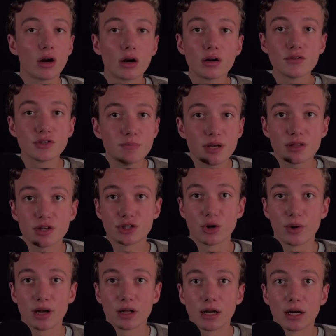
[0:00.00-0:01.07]
Irv Smith is
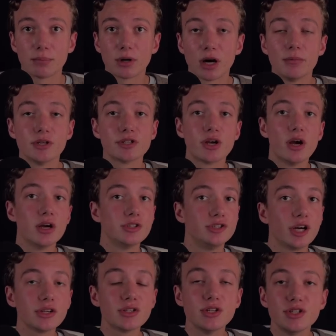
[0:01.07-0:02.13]
showing a lot of promise.
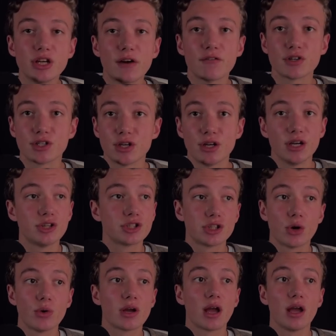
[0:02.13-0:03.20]
Justin Jefferson is
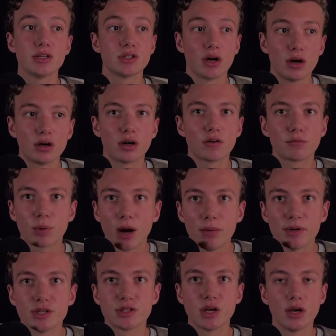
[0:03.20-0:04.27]
showing a ton of
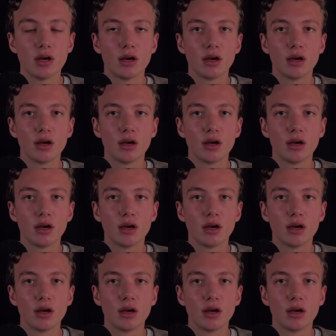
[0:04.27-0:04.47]
promise.